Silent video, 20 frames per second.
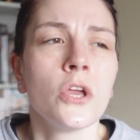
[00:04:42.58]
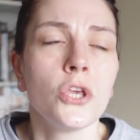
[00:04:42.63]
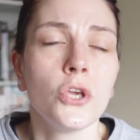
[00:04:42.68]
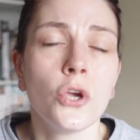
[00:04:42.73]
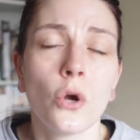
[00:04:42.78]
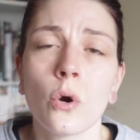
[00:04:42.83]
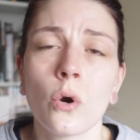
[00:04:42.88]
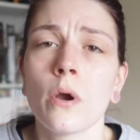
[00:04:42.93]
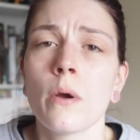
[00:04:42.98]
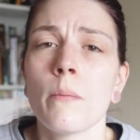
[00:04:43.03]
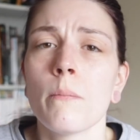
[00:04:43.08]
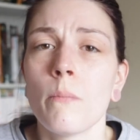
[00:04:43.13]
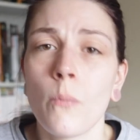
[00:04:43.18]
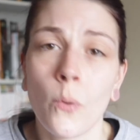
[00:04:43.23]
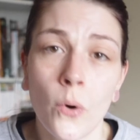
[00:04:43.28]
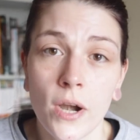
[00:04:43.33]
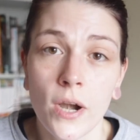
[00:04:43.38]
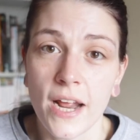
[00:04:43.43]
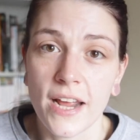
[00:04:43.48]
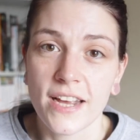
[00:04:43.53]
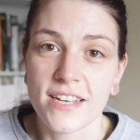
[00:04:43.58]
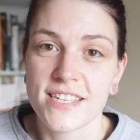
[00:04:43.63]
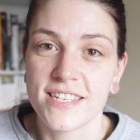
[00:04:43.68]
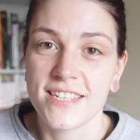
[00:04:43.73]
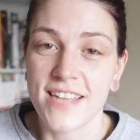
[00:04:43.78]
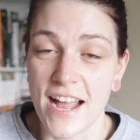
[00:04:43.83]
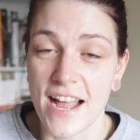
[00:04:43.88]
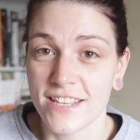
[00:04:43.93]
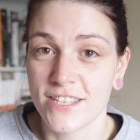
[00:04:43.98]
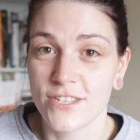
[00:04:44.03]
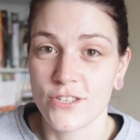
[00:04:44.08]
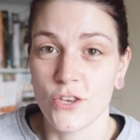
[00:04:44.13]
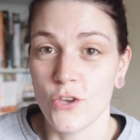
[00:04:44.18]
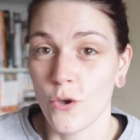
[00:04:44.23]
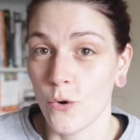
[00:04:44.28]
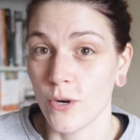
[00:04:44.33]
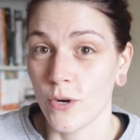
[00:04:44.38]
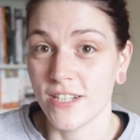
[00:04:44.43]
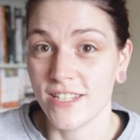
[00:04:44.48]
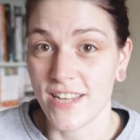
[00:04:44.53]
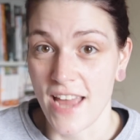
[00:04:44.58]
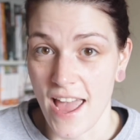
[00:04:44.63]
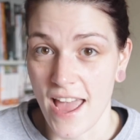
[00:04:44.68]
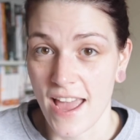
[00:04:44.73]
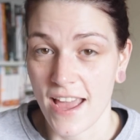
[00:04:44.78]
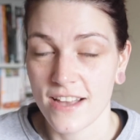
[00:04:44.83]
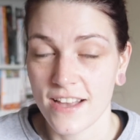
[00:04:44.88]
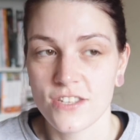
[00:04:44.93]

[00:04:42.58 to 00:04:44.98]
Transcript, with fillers: your morning sets your day.